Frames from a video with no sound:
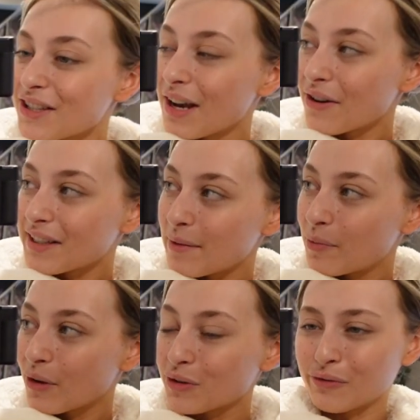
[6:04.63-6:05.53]
Actually, I have our table
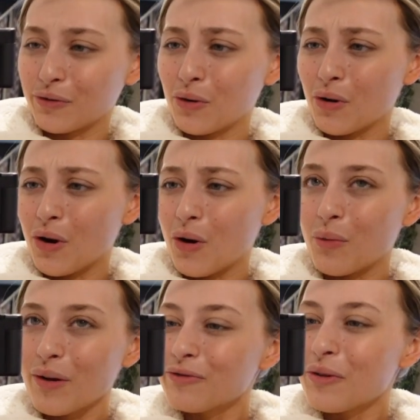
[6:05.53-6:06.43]
booked for
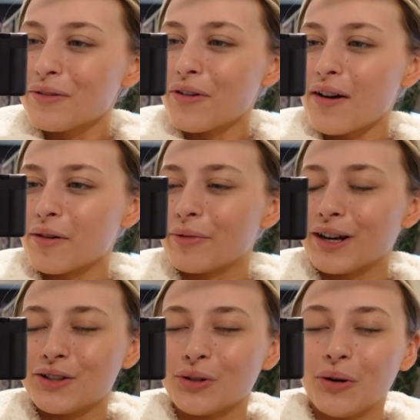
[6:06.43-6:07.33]
1:45, I'm
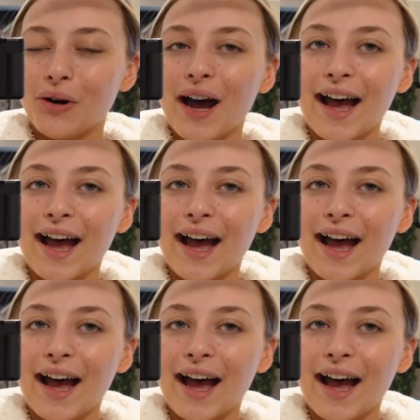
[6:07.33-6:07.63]
pretty sure,